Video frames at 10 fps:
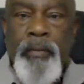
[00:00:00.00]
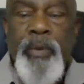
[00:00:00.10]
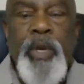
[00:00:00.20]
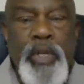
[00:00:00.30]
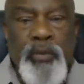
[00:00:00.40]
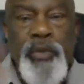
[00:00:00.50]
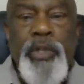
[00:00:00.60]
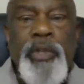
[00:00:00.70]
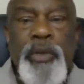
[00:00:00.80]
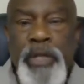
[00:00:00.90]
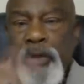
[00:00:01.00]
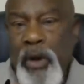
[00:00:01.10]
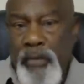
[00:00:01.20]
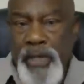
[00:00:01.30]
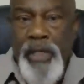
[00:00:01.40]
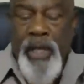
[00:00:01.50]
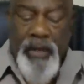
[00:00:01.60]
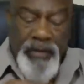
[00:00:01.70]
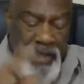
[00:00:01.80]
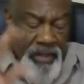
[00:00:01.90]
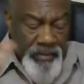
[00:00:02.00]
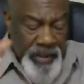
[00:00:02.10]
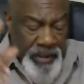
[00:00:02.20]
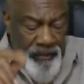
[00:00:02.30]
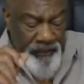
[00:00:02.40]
Because when you do that, you're already lost. But any